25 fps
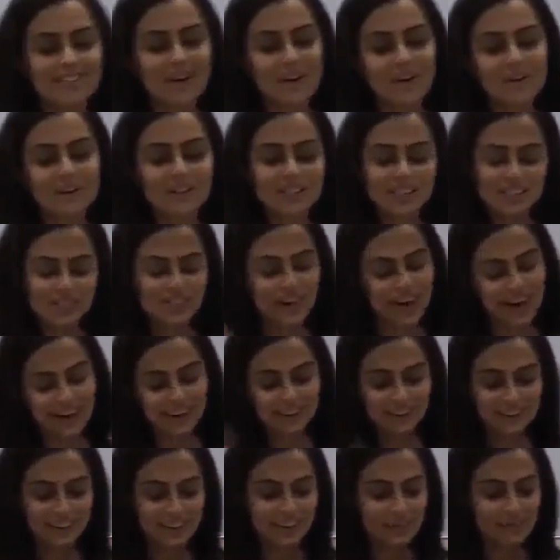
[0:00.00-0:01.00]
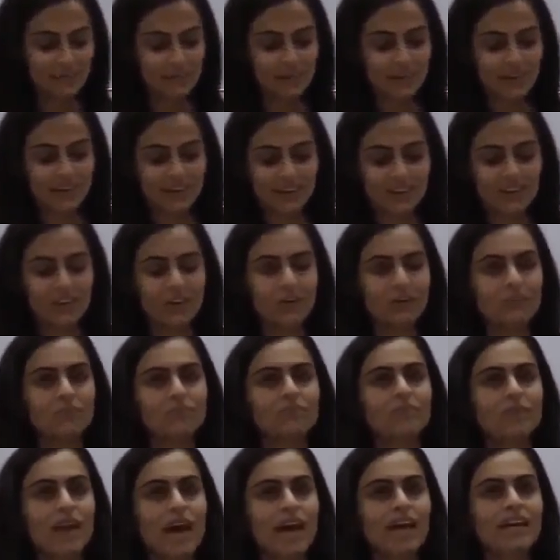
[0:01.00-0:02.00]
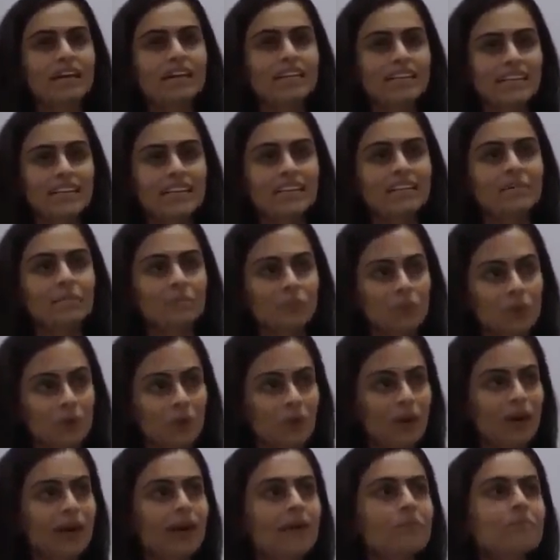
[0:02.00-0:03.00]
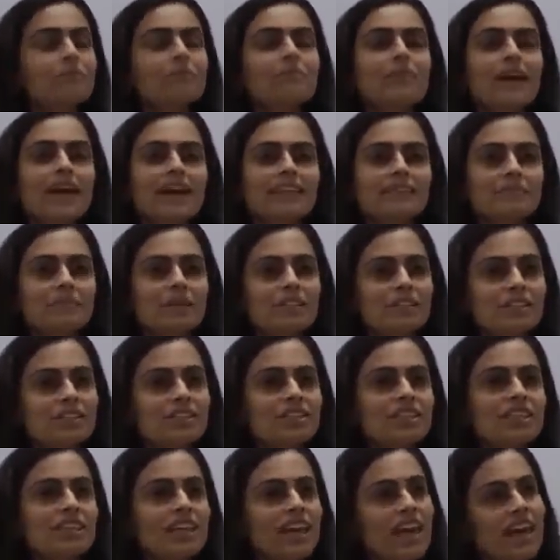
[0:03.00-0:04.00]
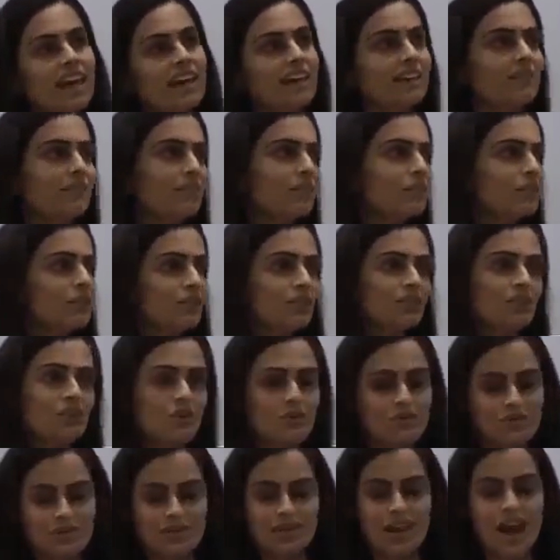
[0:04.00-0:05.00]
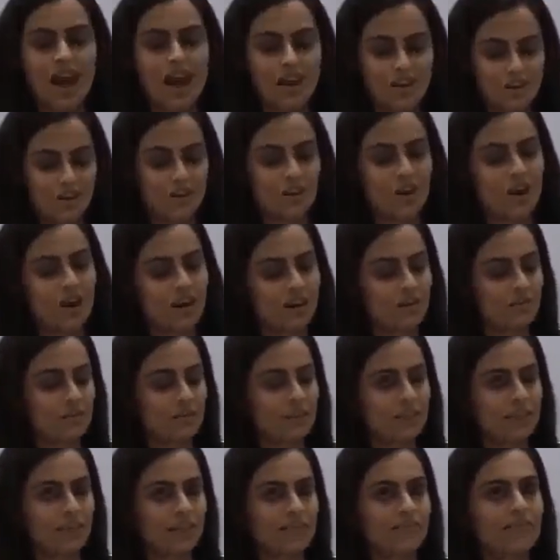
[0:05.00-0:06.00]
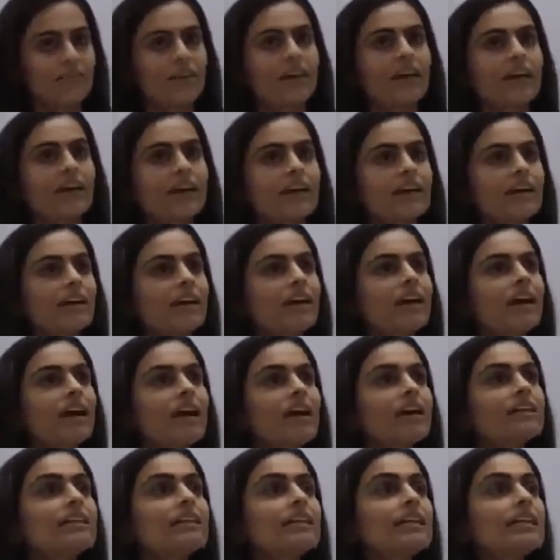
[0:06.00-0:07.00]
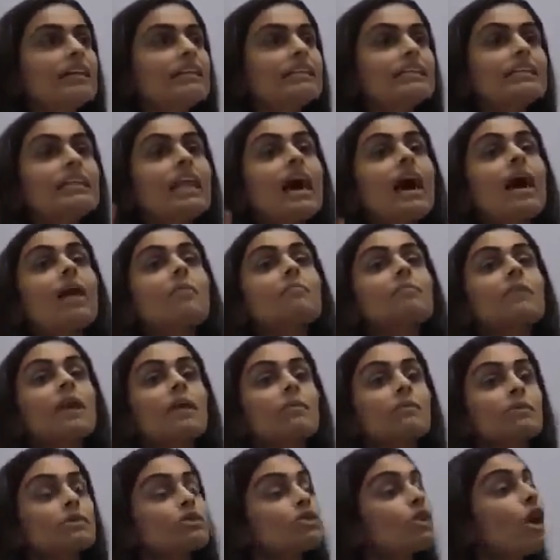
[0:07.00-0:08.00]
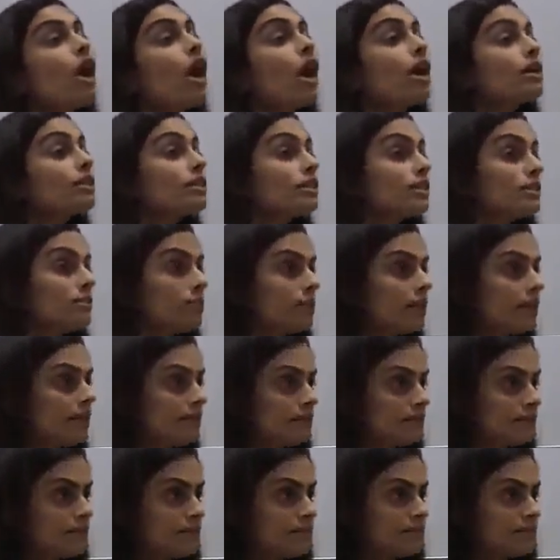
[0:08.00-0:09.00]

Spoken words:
So she's trying to keep me, you know, clean and pure as much as she can, even though she knows I no longer believe in the Islam that was taught to me.